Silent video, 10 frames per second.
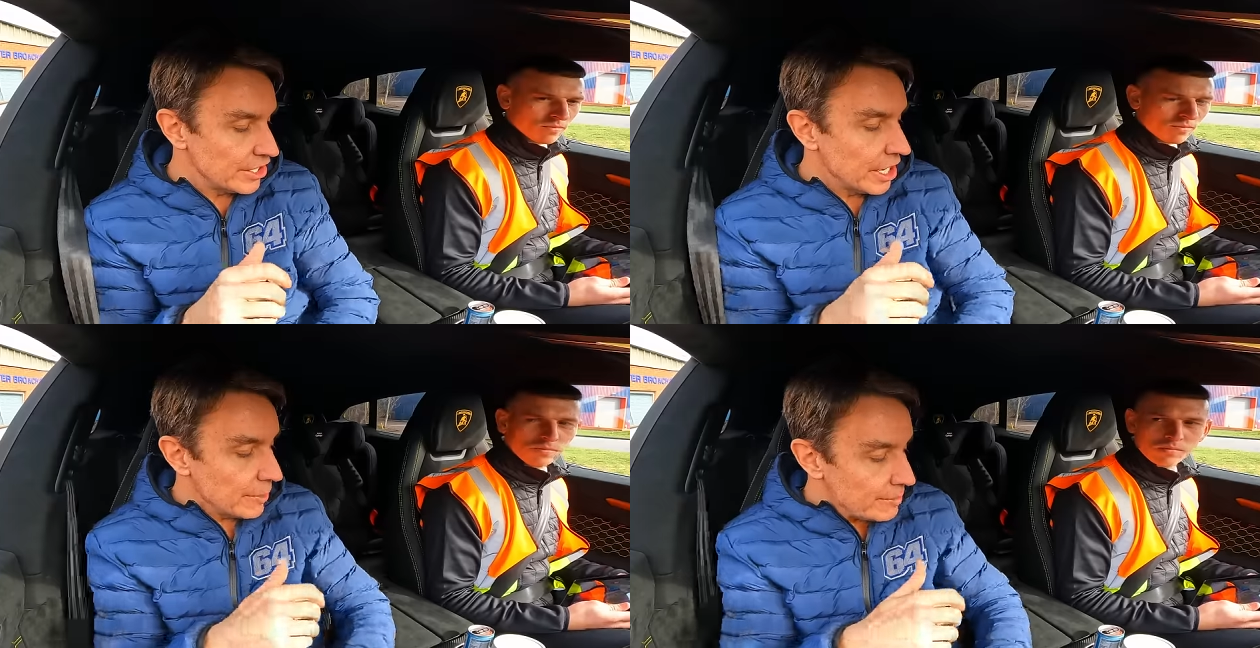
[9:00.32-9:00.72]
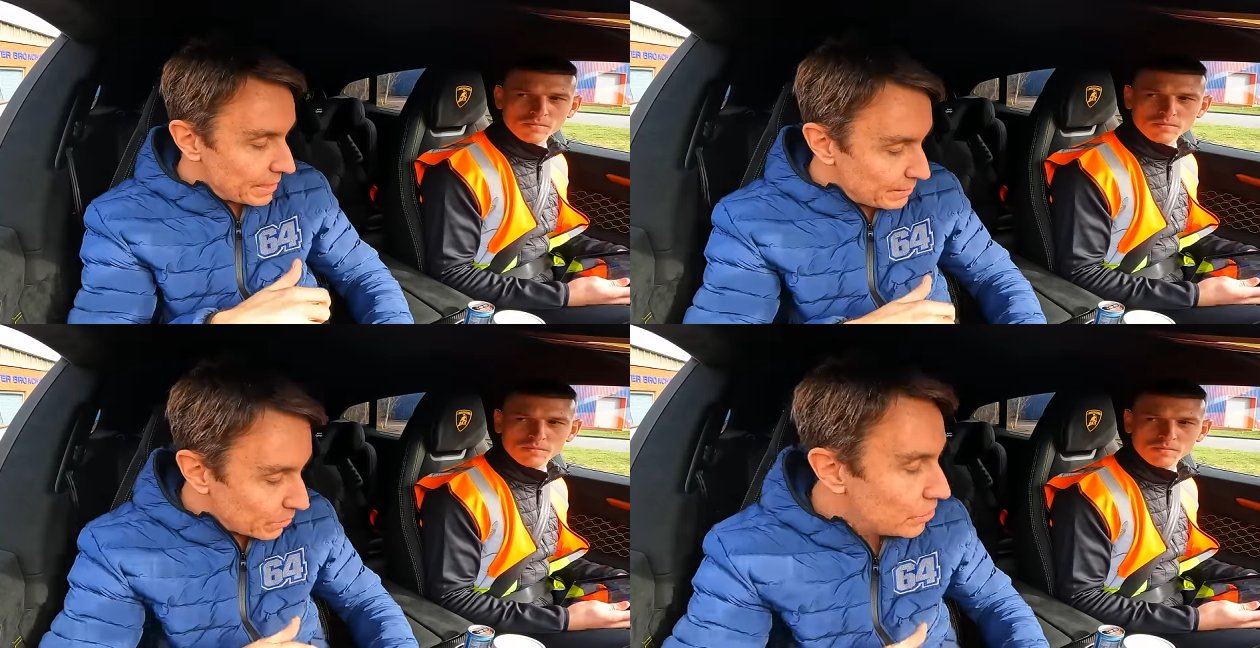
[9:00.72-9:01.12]
Speaker 1: do you know when
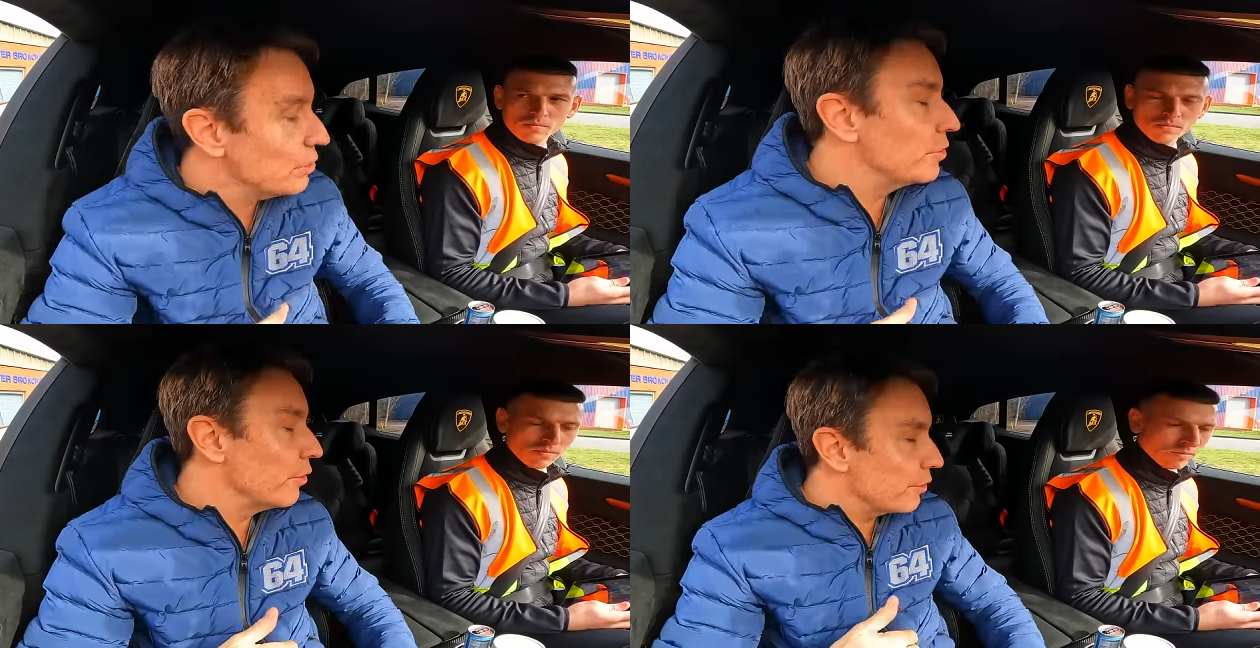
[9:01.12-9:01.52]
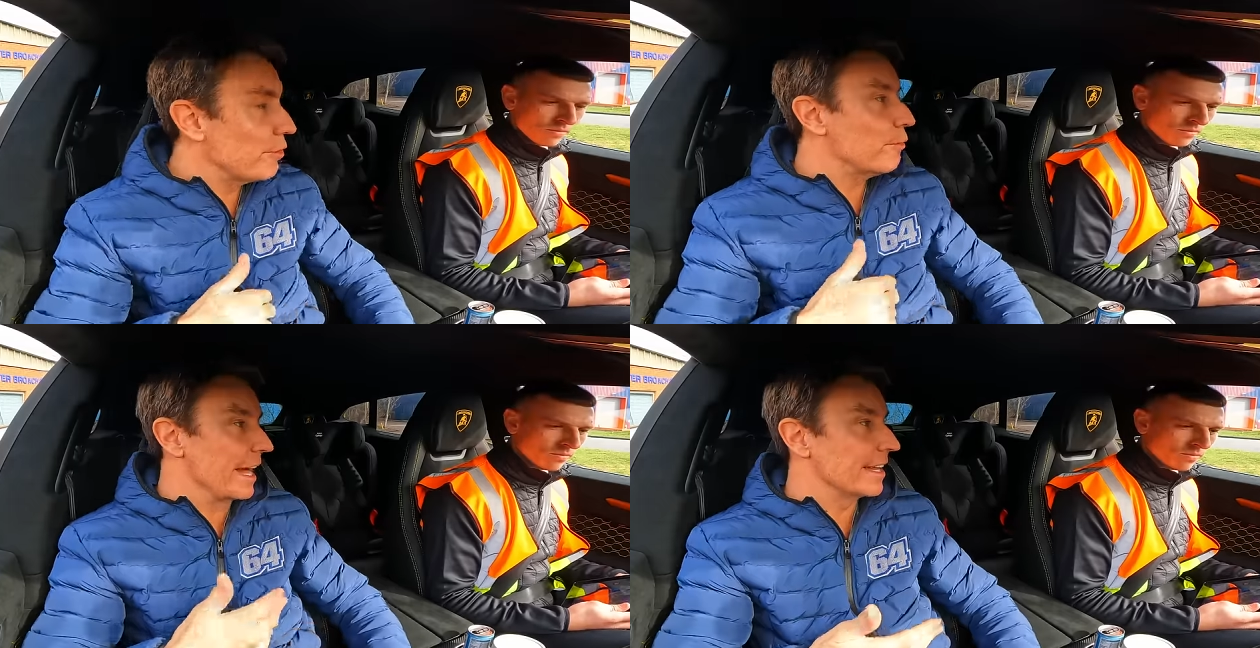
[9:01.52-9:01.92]
people do call you?
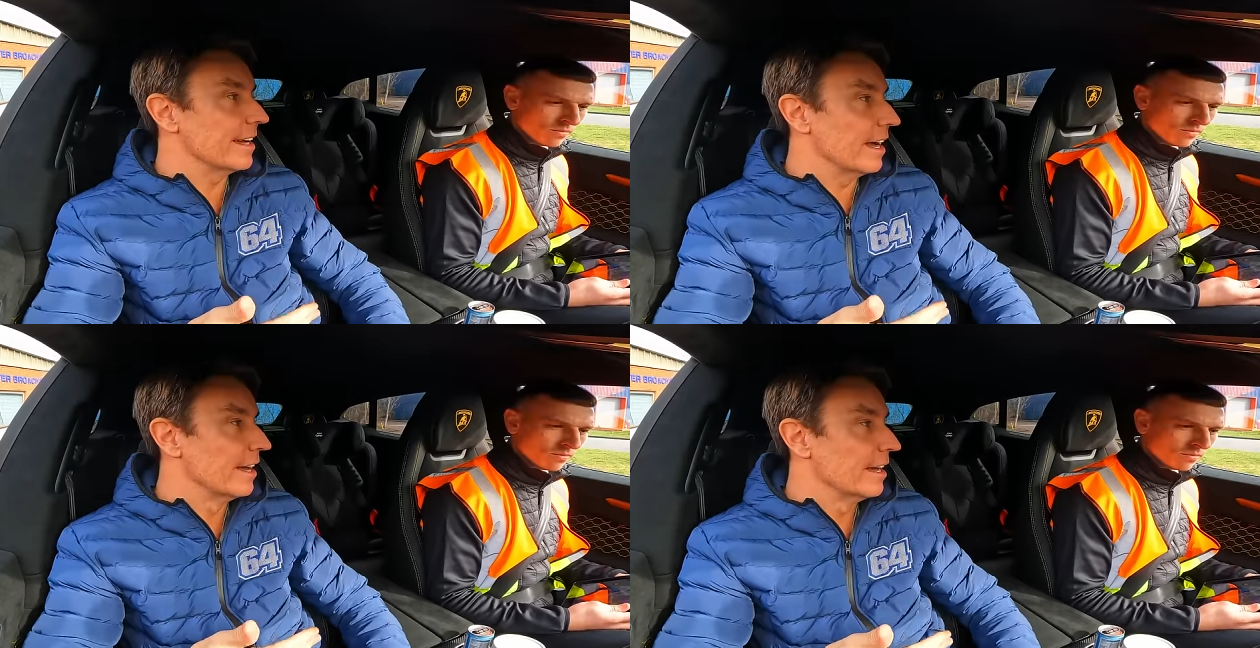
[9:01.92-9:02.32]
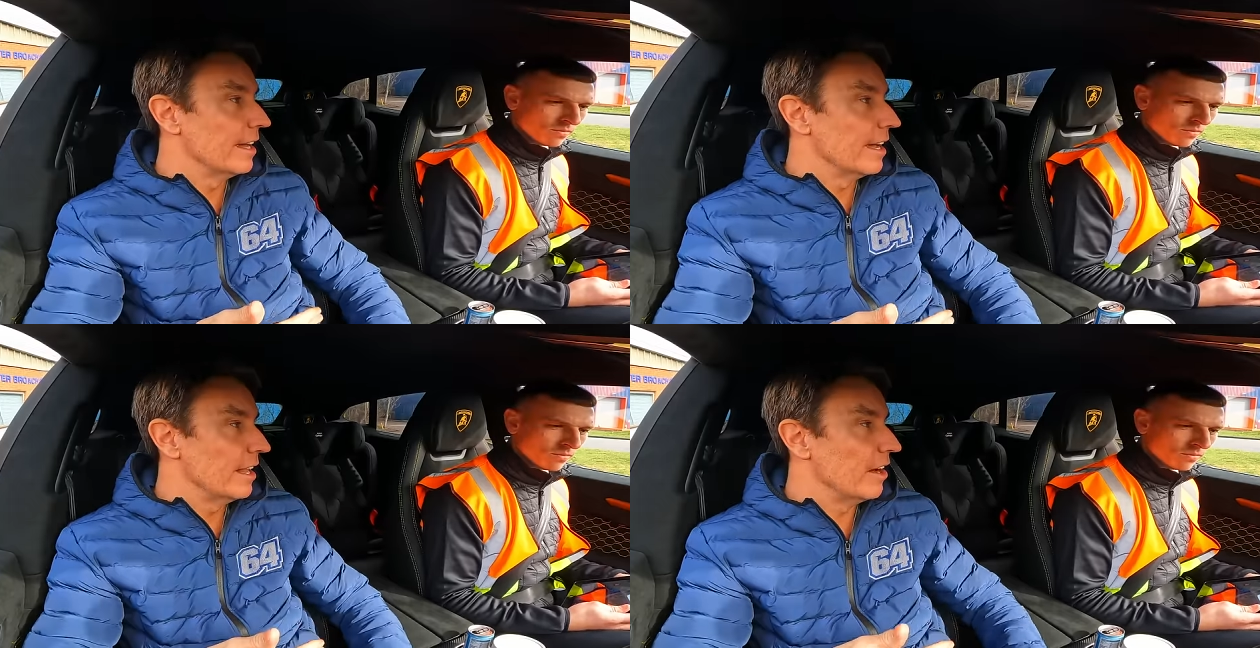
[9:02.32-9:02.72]

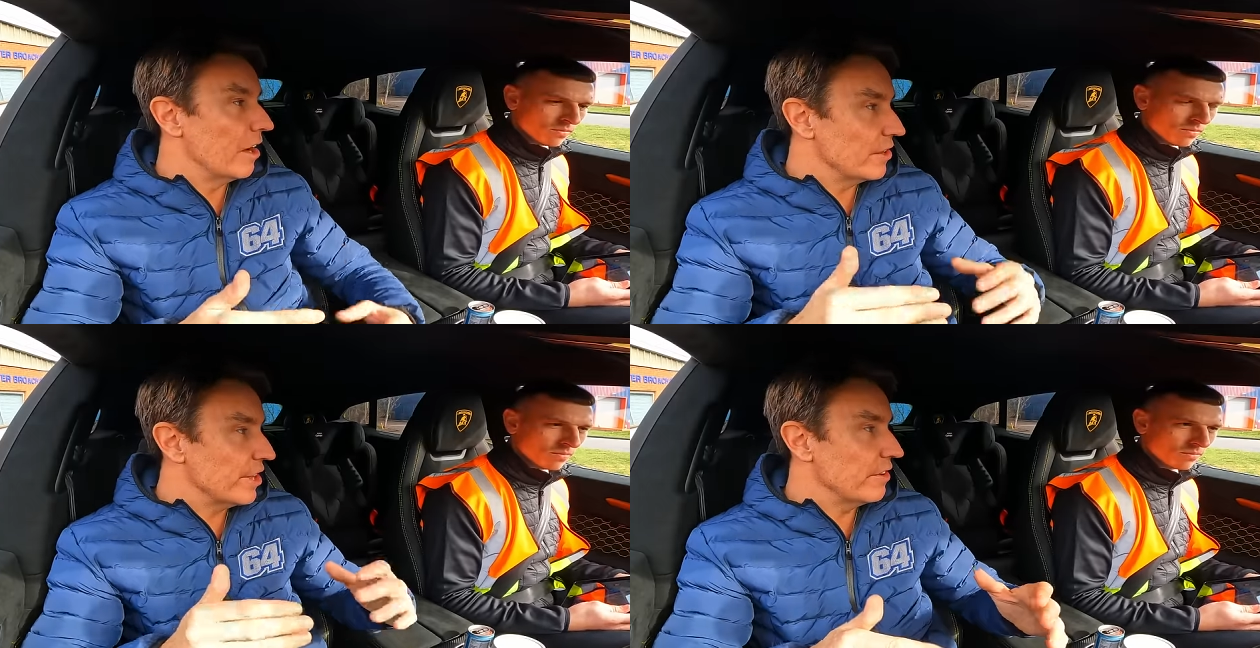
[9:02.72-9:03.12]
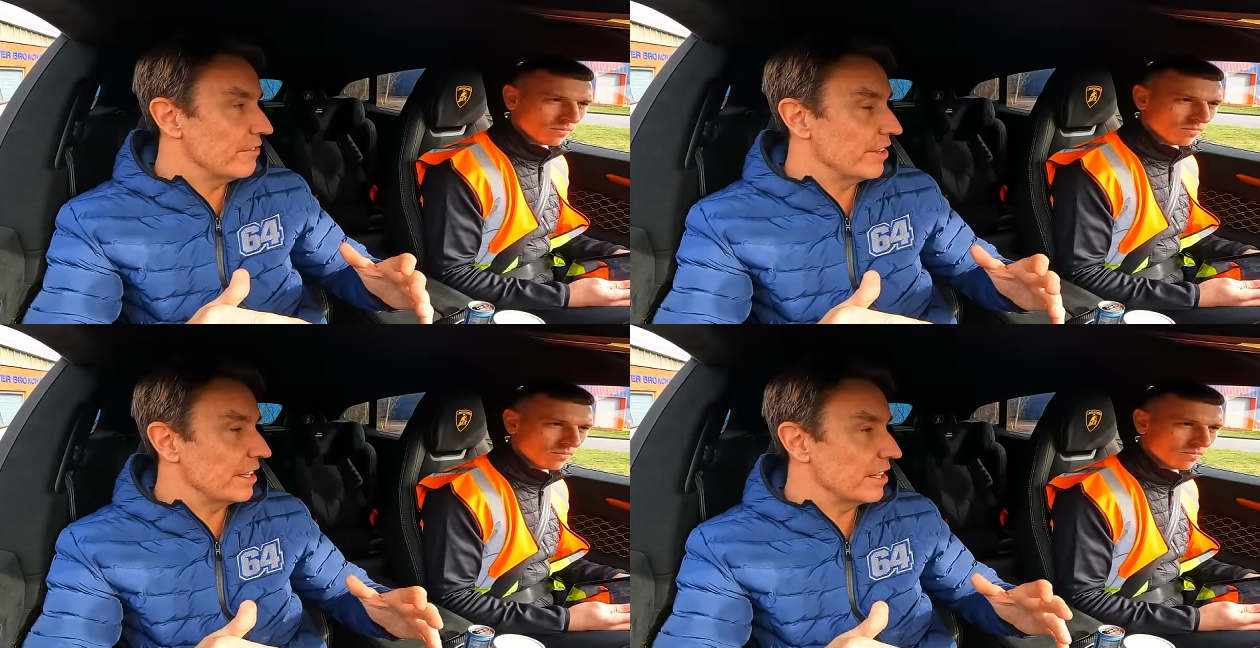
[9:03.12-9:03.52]
But I don't
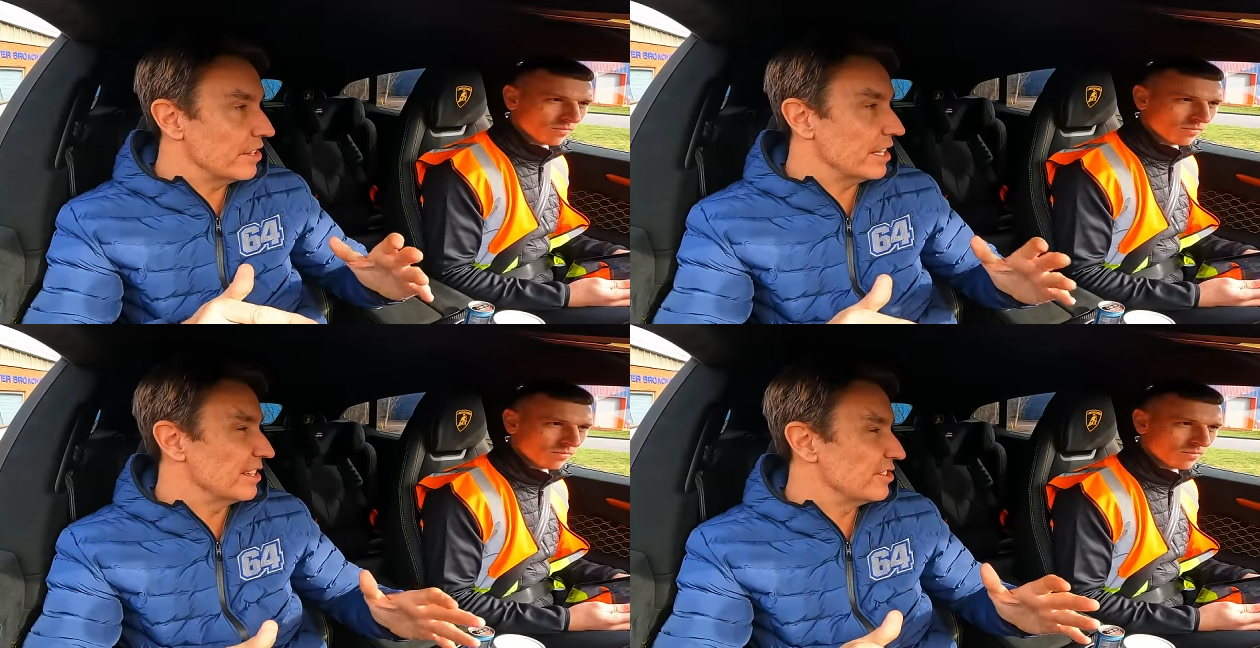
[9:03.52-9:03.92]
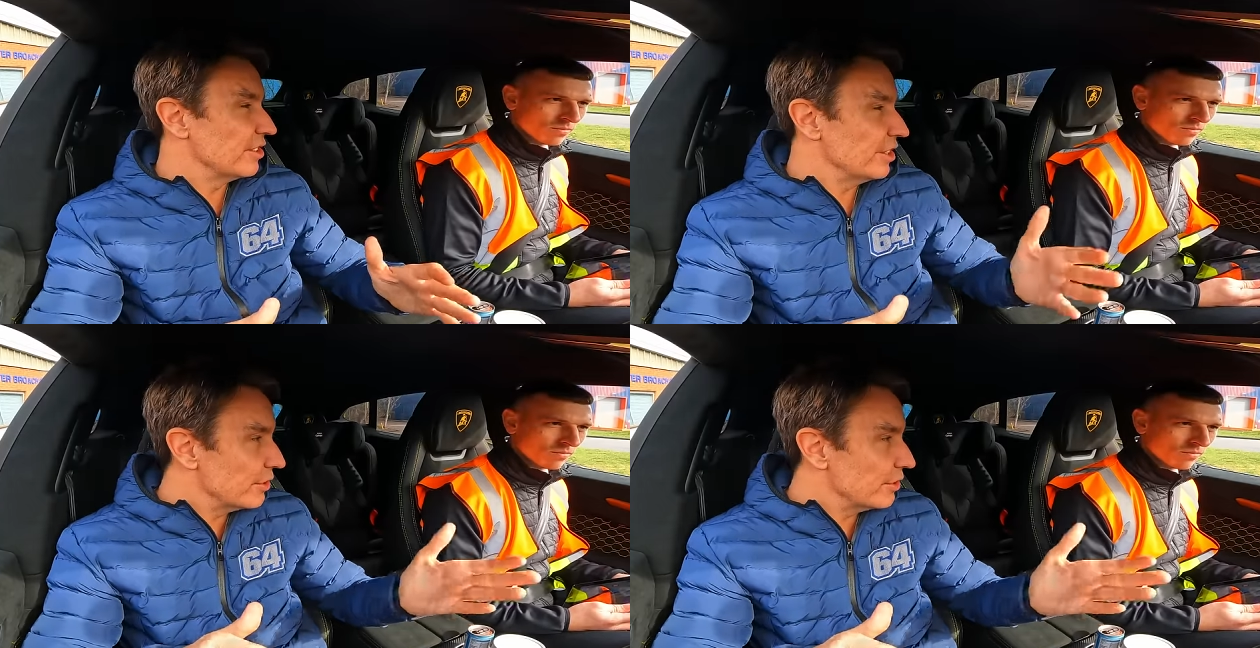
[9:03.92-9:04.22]
think that they you know,